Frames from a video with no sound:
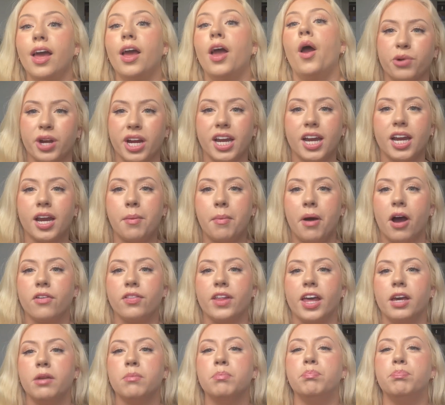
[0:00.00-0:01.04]
reading about
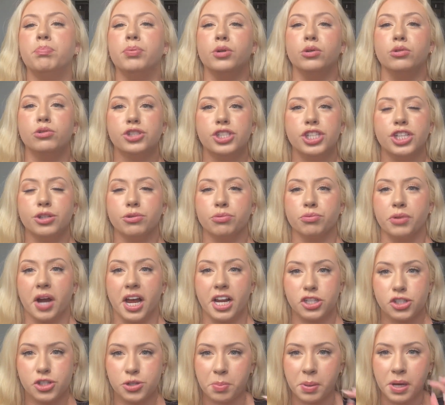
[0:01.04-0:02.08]
like bougie
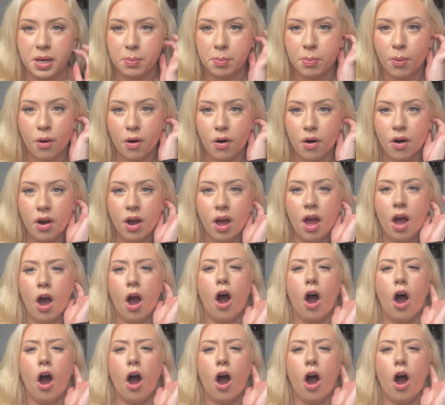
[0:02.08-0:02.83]
rich people.